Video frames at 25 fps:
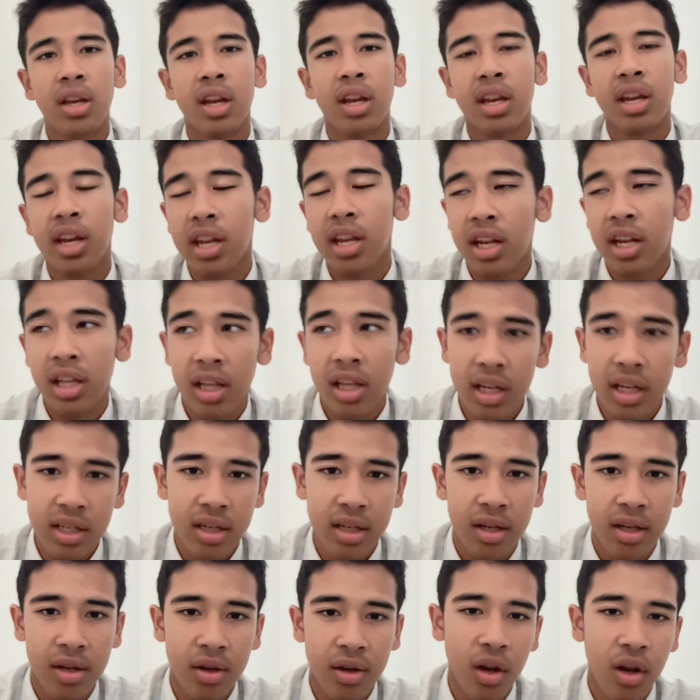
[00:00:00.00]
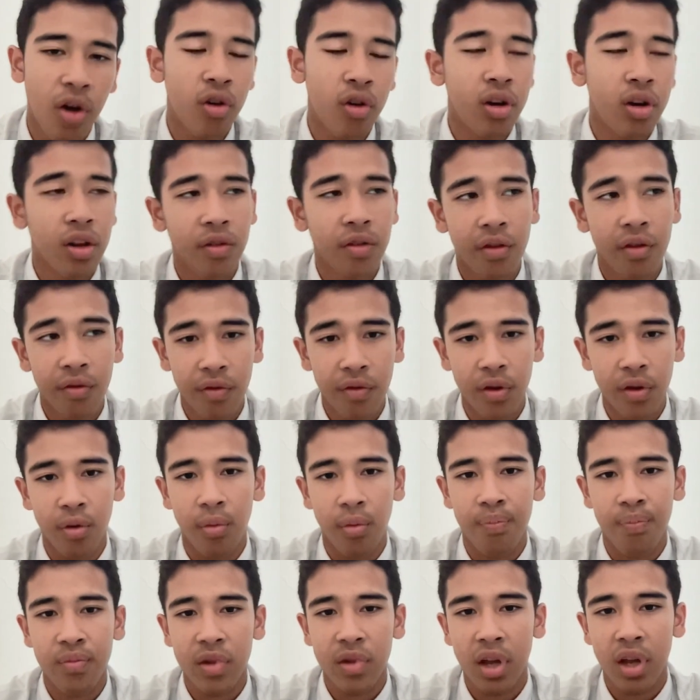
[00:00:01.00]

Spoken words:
They didn't listen, only a few,